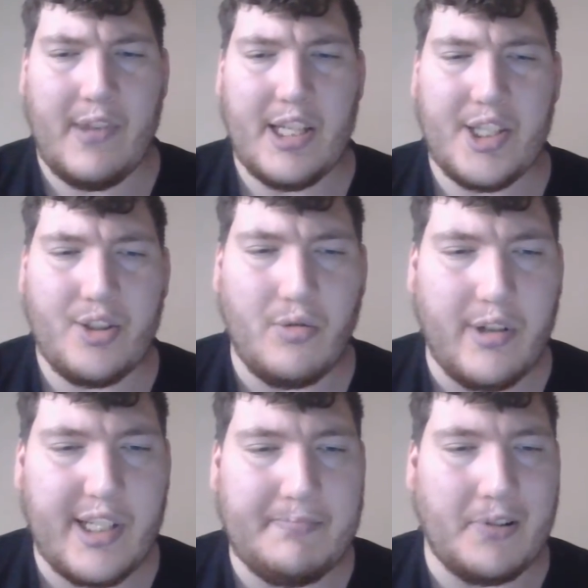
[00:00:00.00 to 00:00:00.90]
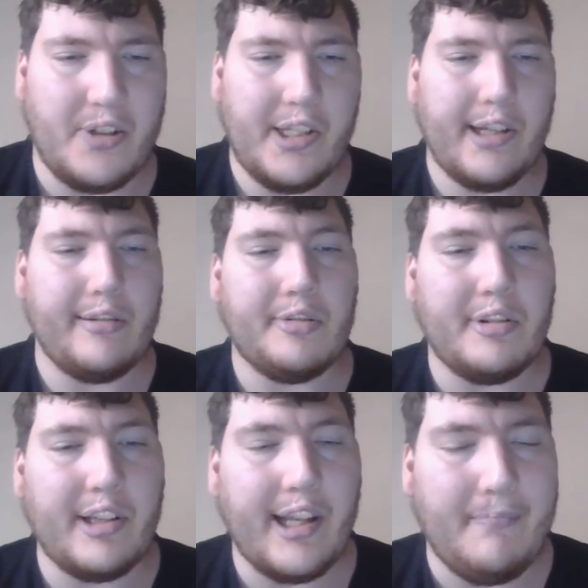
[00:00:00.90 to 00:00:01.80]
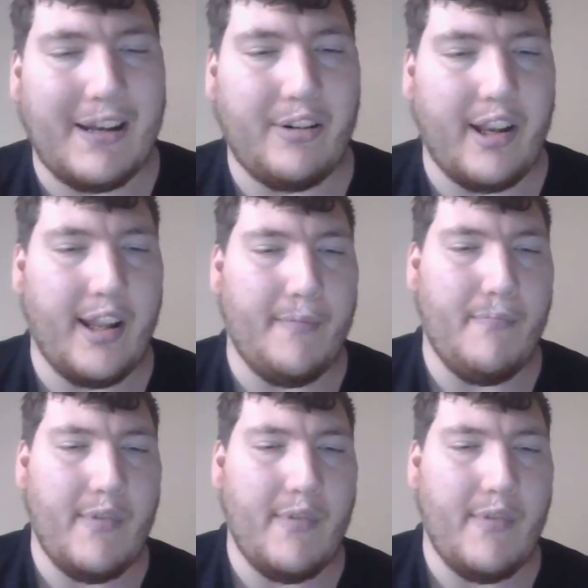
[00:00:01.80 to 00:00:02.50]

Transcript: This story is particularly about him.